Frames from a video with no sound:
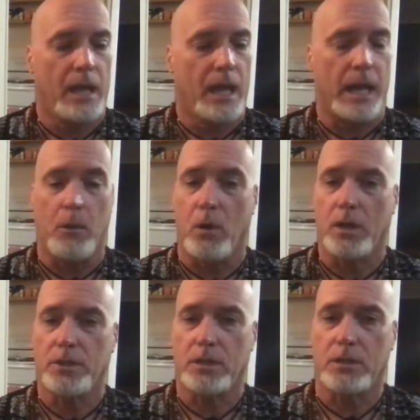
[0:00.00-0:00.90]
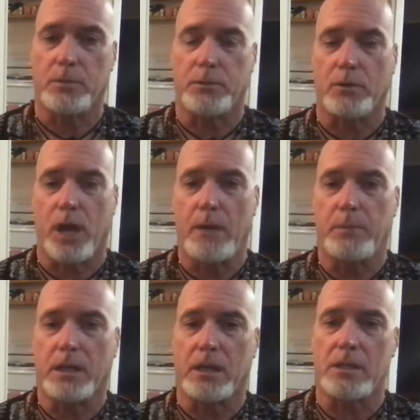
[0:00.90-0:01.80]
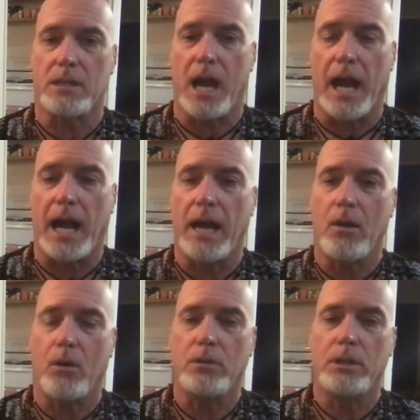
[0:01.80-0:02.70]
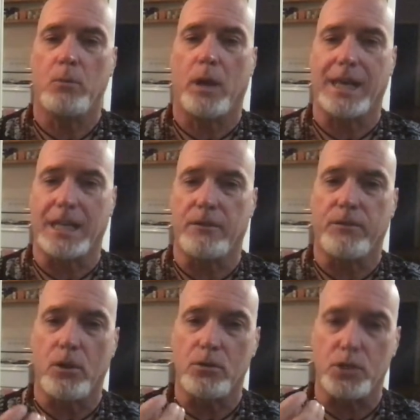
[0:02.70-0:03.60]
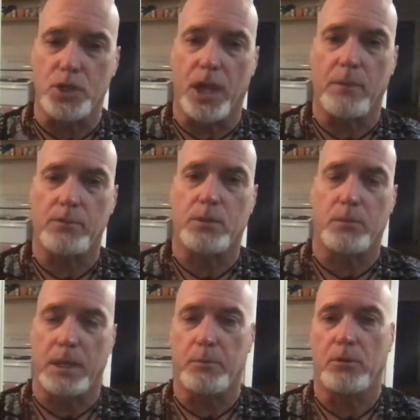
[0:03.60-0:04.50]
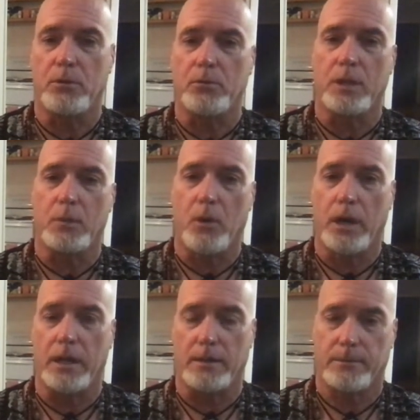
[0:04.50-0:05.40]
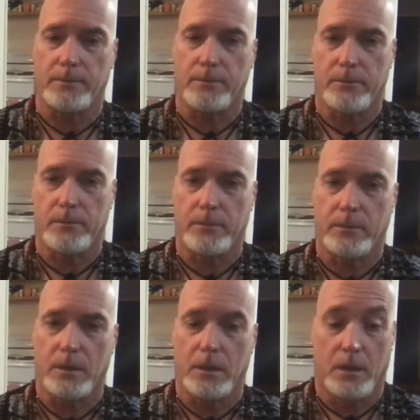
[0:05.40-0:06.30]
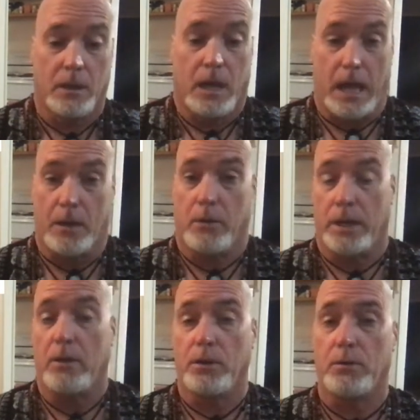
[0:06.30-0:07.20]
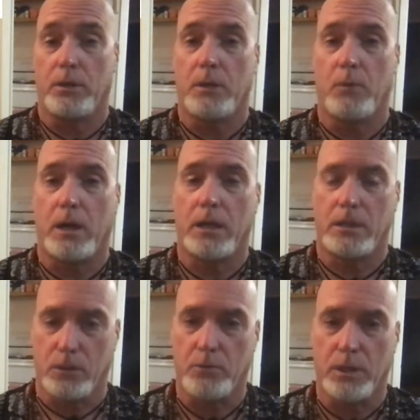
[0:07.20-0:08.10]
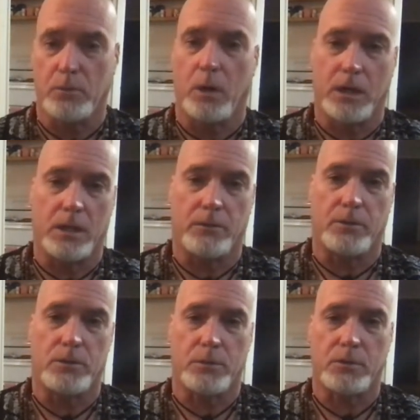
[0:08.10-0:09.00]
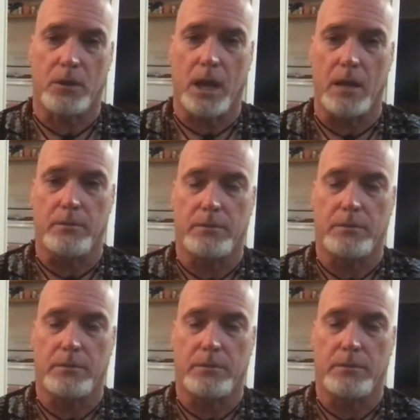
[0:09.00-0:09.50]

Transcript: And I want you to subscribe because I only want to give those gems to people who really want it. How do I know you really want it? You really want it if you subscribe.